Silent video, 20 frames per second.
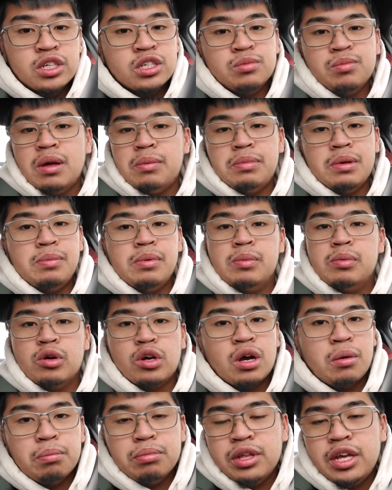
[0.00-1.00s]
just might be people
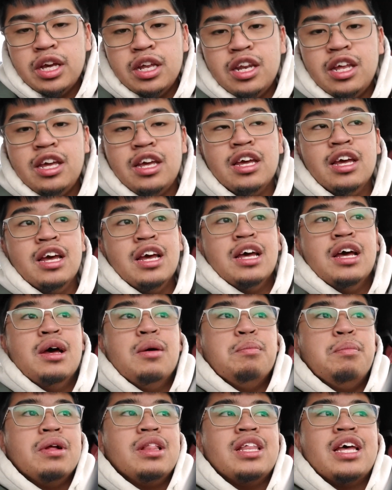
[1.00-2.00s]
complaining.
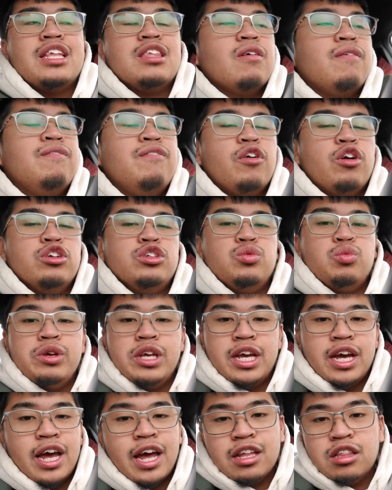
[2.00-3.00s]
But like the first
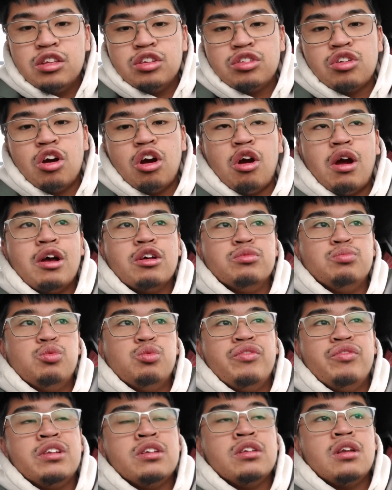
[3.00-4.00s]
week I had this car, I was
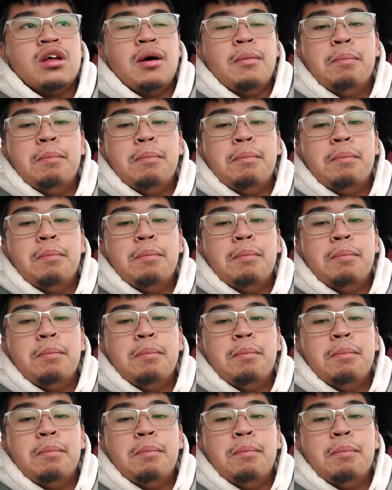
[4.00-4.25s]
moving a